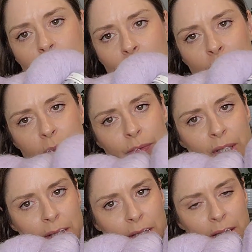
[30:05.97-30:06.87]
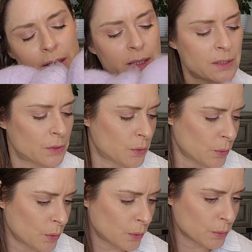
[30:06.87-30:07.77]
balls of this to
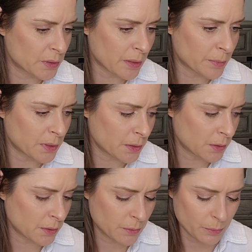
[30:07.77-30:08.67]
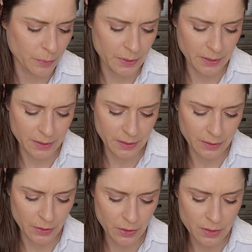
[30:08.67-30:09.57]
hold double with
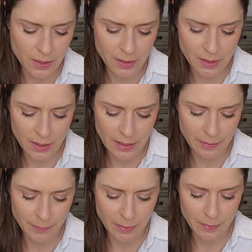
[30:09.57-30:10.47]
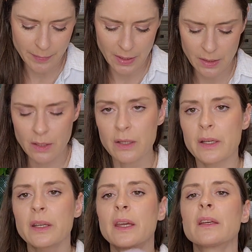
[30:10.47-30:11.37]
another yarn and maybe make a
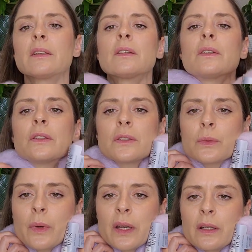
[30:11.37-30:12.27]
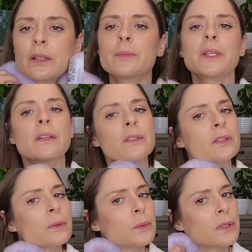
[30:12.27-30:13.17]
cardigan or a sweater, because
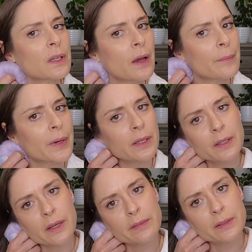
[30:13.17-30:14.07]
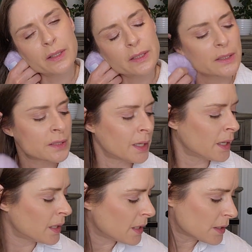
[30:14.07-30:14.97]
I would not mind having this
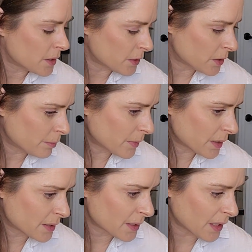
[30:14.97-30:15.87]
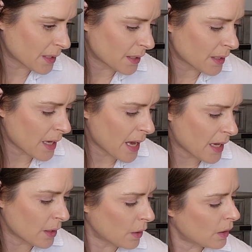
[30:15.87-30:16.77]
touching my skin
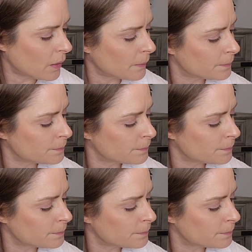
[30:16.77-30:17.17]
at all.